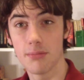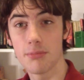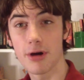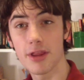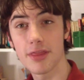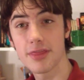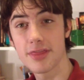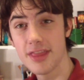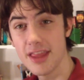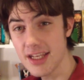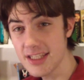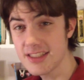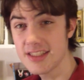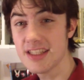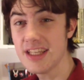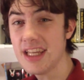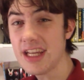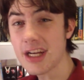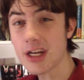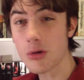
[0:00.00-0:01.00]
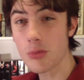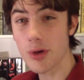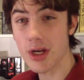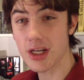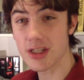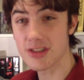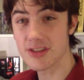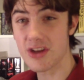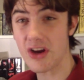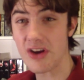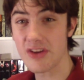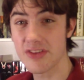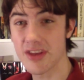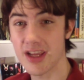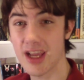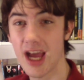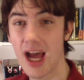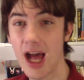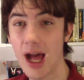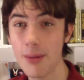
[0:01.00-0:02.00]
But this year we are starting
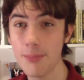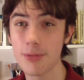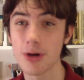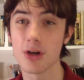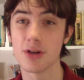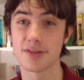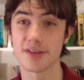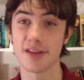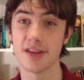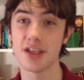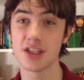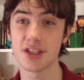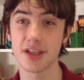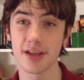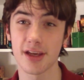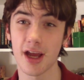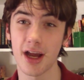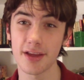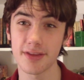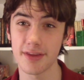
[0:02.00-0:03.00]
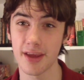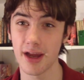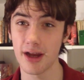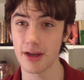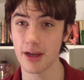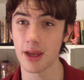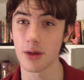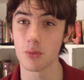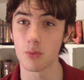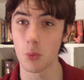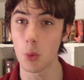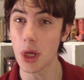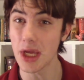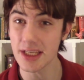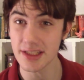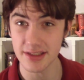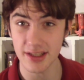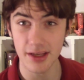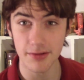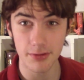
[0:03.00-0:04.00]
to compost, and this should cut down on
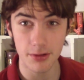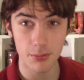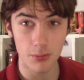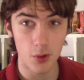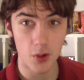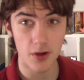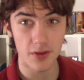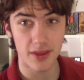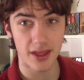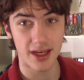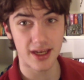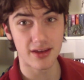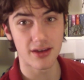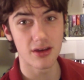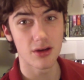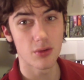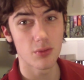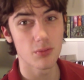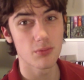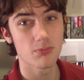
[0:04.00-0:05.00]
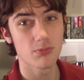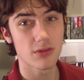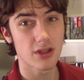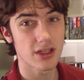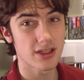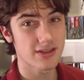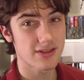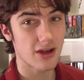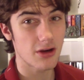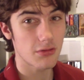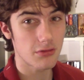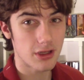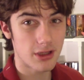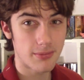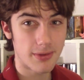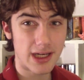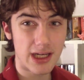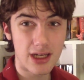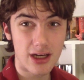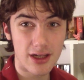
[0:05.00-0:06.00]
waste even more than it's
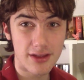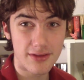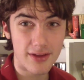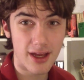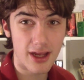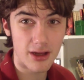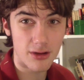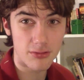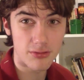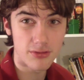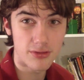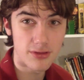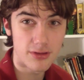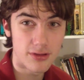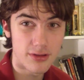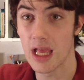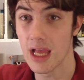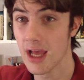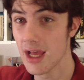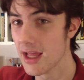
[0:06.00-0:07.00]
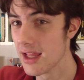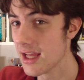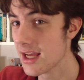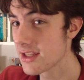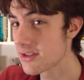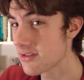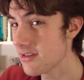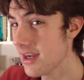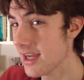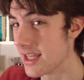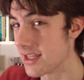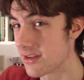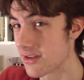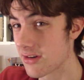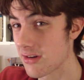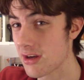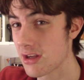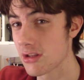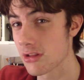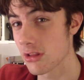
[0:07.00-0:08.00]
already been cut down. That's
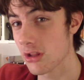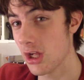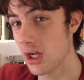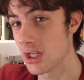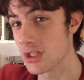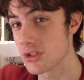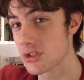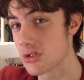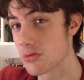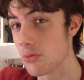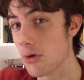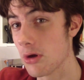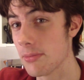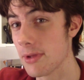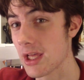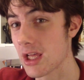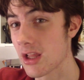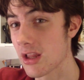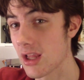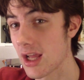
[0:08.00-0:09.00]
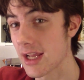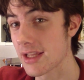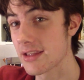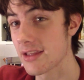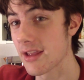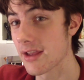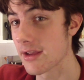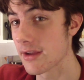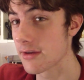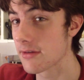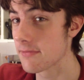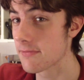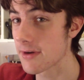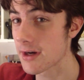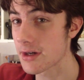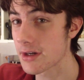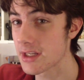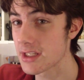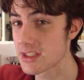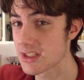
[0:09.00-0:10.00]
right, during lunch we'll be collecting
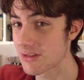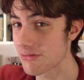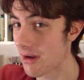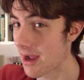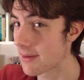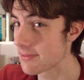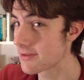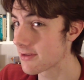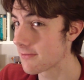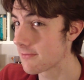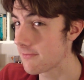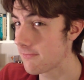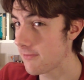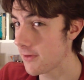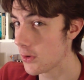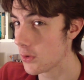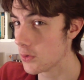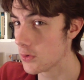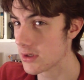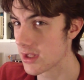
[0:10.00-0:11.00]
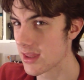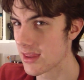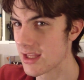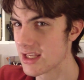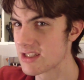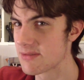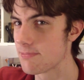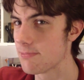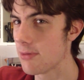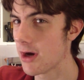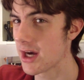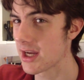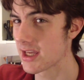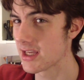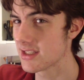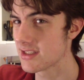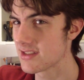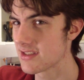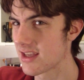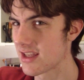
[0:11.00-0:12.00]
various scraps of food in these
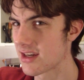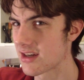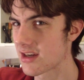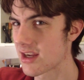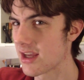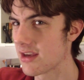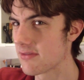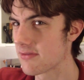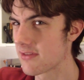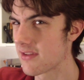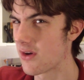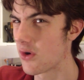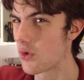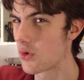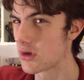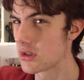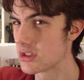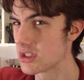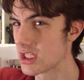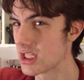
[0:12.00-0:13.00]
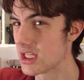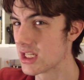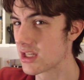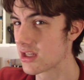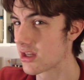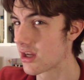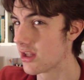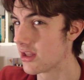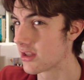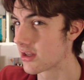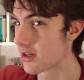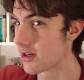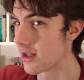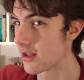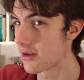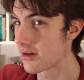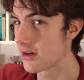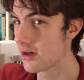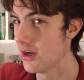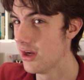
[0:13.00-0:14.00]
buckets that are kind of orangey in
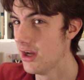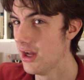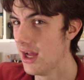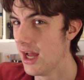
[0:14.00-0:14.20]
color,